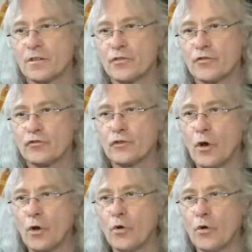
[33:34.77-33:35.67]

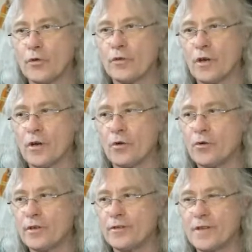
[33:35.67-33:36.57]
So, you know, who
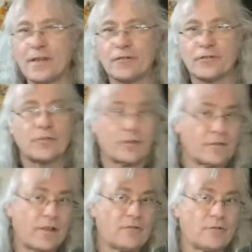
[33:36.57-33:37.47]
you take it to? You can
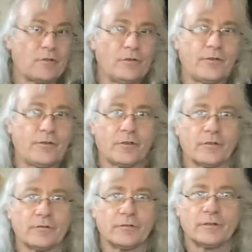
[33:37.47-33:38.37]
take it to a luthier,
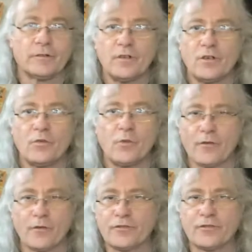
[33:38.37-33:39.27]
whether
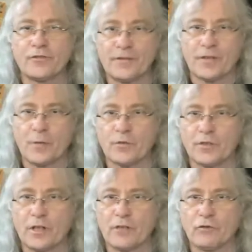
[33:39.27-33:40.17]
it's something with the
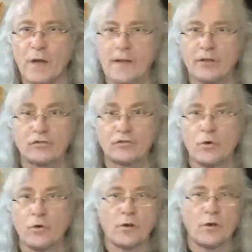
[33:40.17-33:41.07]
electronics
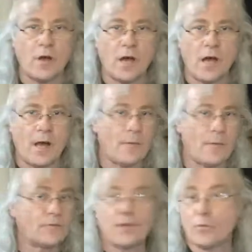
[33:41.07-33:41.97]
or
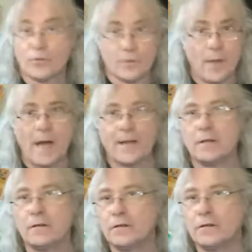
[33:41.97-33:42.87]
something with the body.
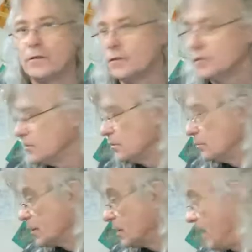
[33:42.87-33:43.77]

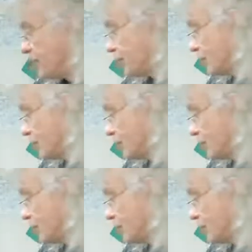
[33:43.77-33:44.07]
The classical